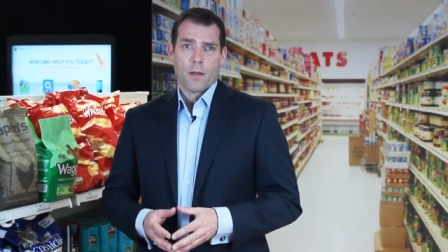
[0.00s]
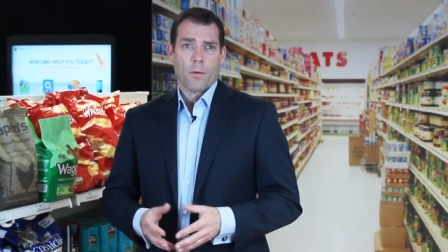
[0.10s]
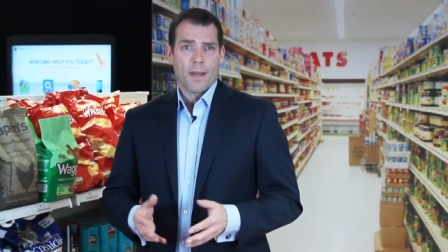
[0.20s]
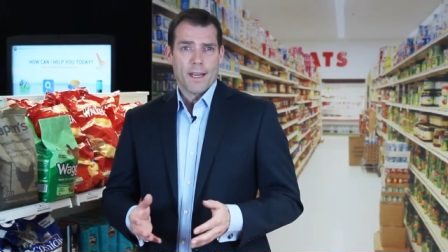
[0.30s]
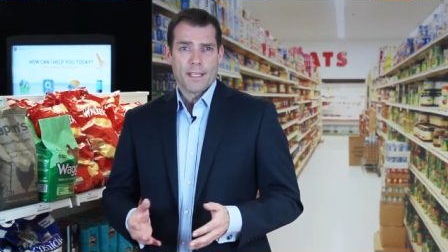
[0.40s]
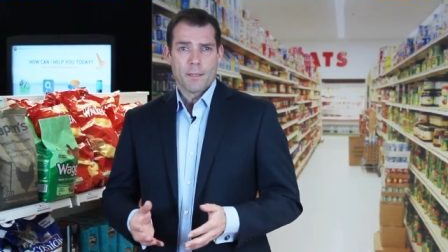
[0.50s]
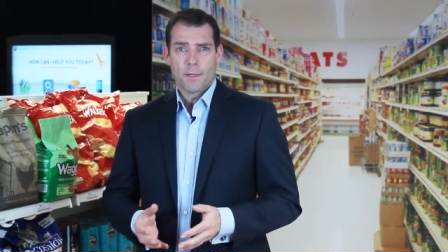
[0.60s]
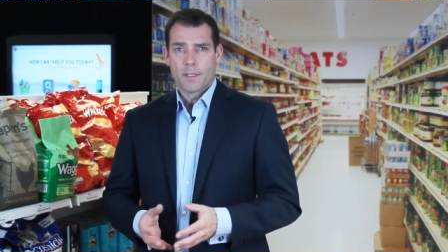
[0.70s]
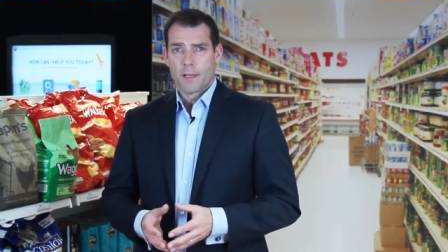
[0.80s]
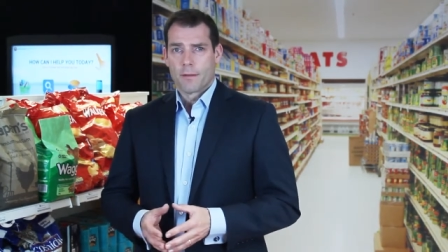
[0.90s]
where
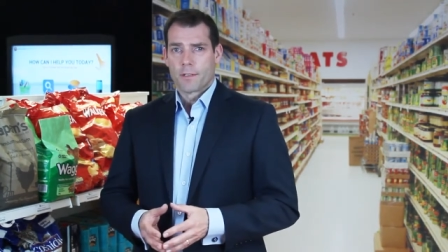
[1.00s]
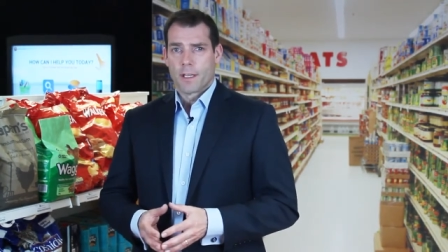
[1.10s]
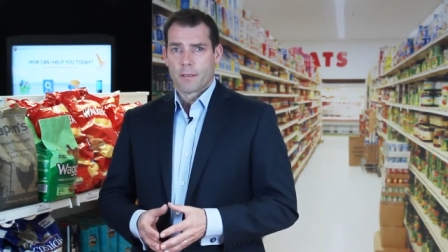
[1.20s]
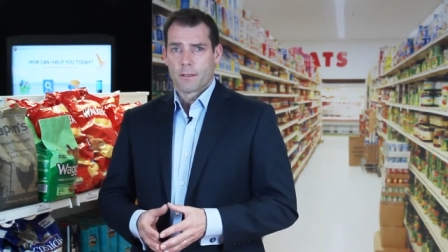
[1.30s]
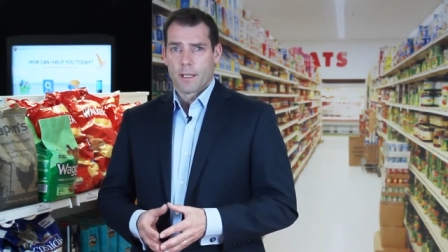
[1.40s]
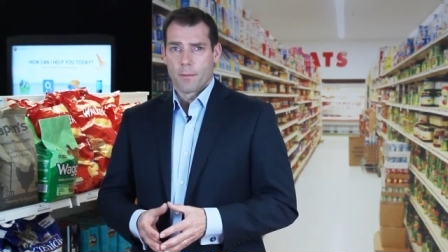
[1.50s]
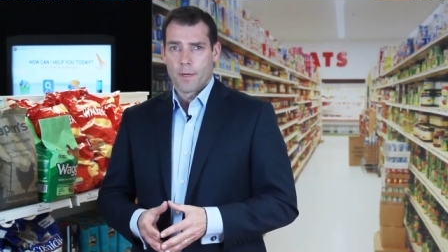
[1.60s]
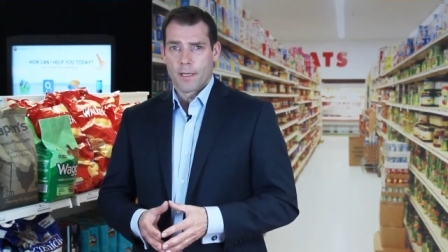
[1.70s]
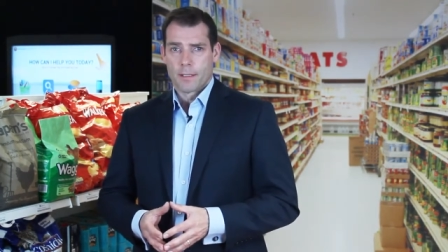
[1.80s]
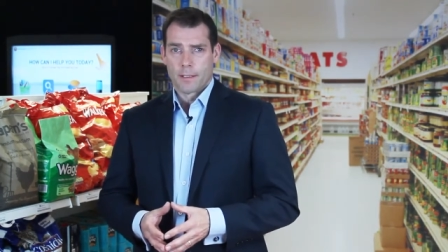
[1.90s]
90% of sales take
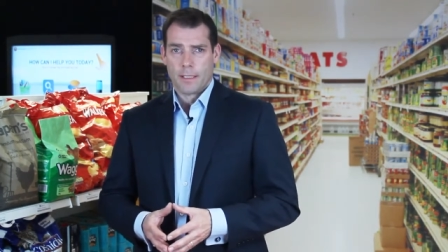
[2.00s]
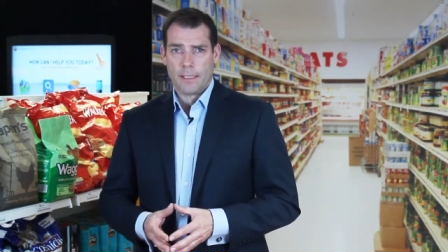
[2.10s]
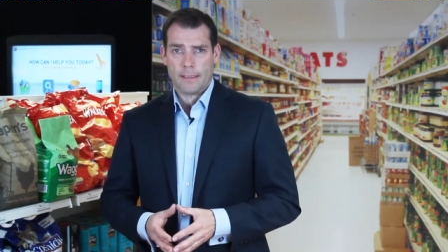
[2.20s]
place.